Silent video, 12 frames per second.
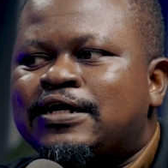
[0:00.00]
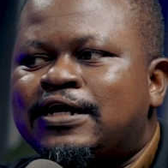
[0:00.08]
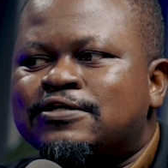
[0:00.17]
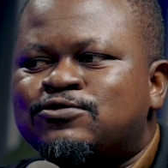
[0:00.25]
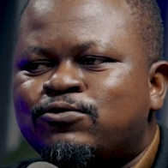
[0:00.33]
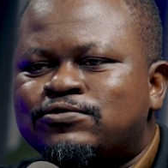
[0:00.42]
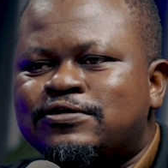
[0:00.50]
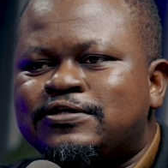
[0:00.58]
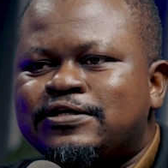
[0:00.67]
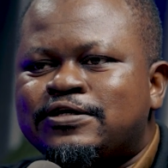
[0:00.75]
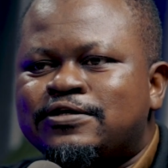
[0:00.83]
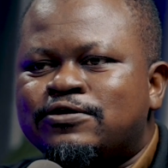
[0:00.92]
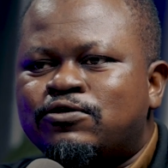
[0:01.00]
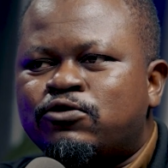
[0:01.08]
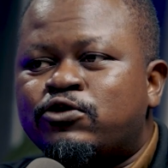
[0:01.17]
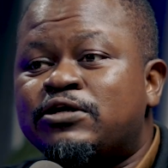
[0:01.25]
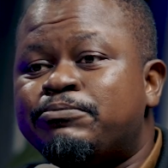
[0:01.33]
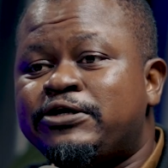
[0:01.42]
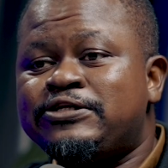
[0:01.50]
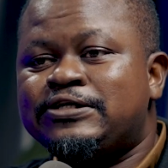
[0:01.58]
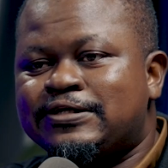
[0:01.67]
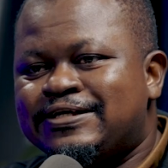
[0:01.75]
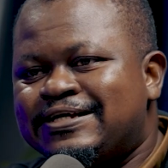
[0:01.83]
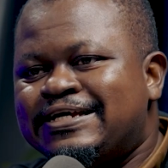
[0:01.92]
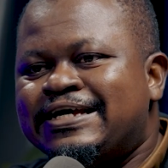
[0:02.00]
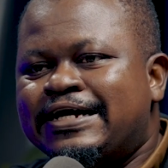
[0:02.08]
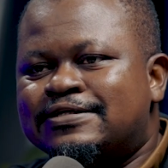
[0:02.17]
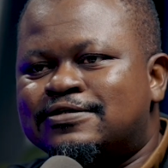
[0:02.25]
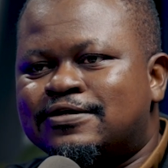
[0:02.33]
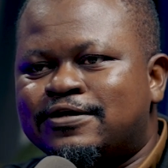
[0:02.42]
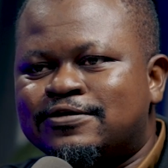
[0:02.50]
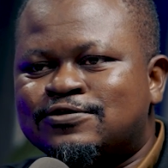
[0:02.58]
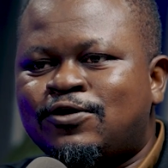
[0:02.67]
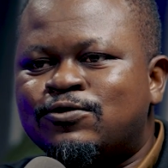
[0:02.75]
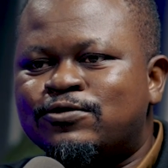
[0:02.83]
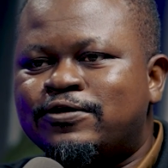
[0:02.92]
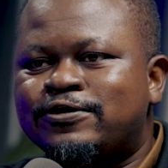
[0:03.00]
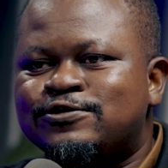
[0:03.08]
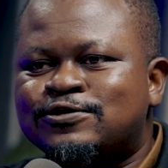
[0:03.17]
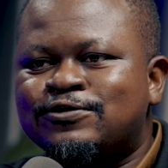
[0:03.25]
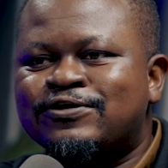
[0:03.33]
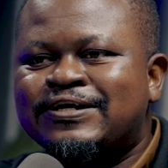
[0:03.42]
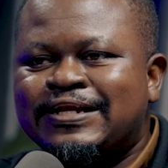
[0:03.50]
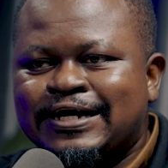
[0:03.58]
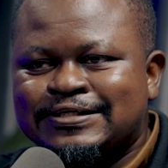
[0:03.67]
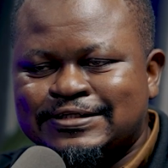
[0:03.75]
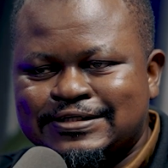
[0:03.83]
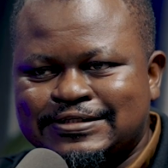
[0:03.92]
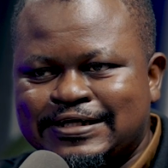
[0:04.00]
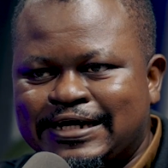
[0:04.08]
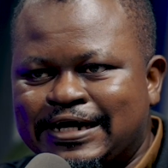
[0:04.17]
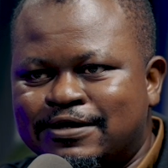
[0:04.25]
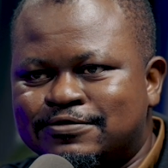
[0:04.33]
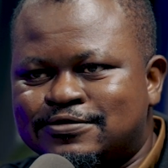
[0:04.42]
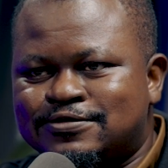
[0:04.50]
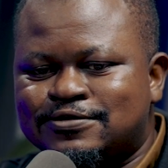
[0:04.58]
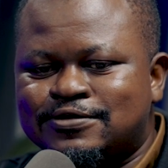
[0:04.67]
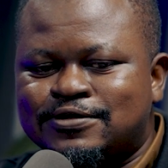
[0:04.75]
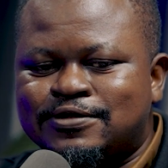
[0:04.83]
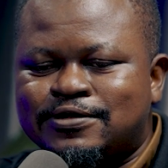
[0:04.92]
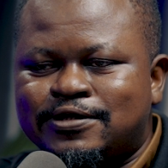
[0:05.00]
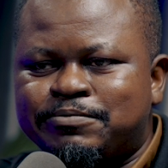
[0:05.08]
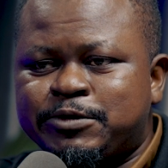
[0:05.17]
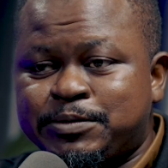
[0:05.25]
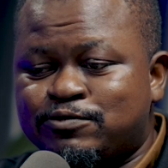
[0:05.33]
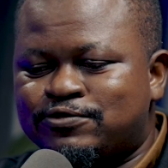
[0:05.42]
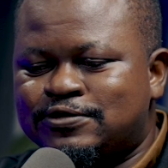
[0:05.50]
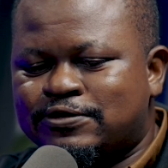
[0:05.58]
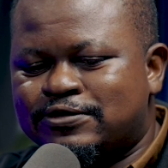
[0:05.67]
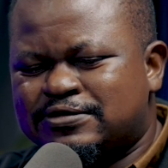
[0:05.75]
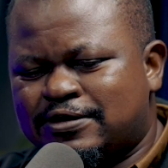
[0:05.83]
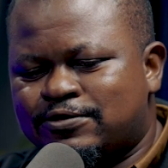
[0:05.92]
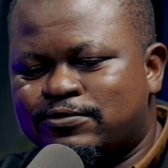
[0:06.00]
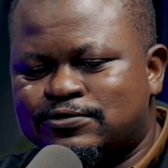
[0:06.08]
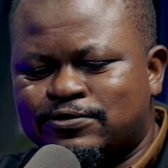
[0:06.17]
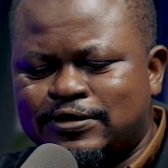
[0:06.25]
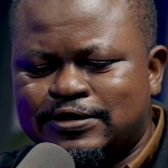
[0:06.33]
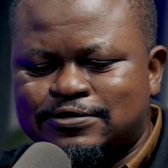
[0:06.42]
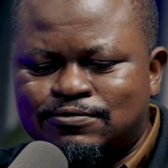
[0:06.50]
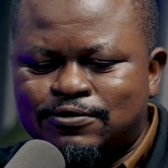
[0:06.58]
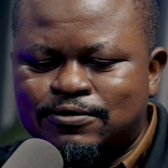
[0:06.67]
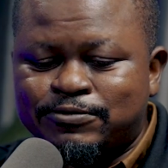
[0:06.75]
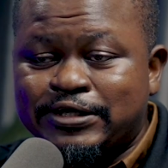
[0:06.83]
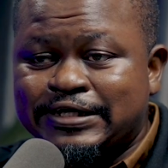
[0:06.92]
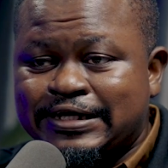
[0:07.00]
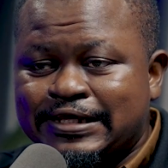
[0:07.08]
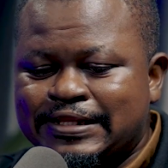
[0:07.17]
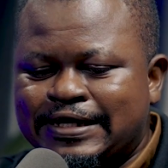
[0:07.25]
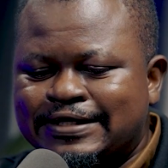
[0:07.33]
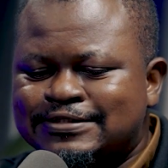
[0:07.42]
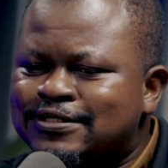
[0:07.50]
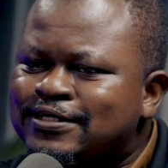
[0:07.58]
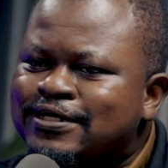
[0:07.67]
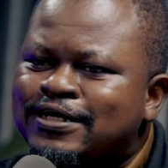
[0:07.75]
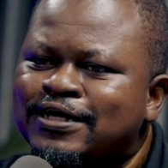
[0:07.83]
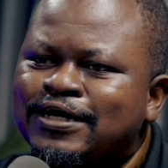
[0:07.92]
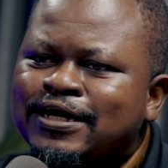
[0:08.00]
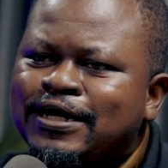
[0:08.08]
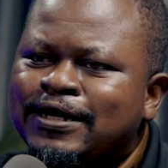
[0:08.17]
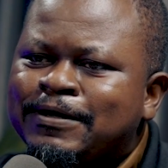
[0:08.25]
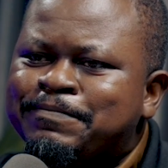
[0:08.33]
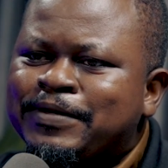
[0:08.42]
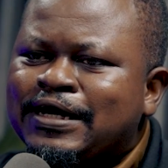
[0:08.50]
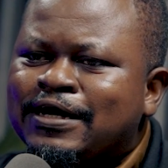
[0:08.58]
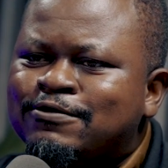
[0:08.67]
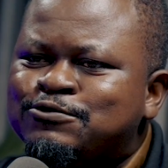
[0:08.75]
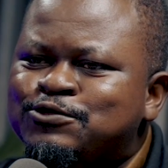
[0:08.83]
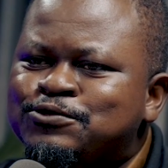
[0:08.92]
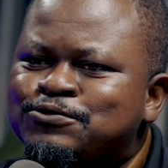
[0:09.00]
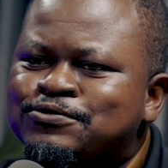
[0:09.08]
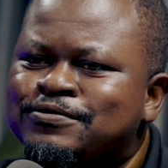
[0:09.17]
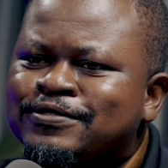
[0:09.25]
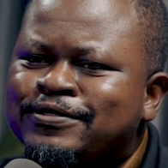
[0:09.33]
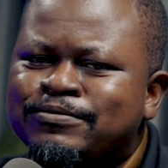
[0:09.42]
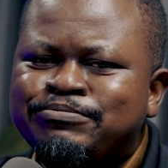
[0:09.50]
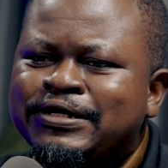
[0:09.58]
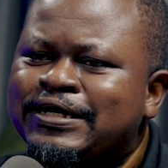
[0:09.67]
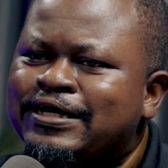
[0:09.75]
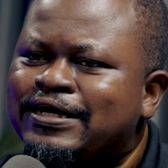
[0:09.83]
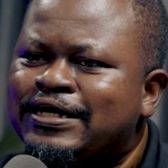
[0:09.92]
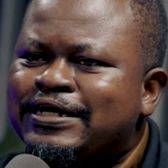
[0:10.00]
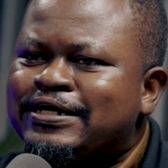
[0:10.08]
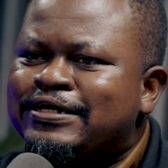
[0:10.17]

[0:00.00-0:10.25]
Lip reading: I totally or immediately get its correlation or connection to health, and maybe we'll discuss that also later on, but I get that. How do you compare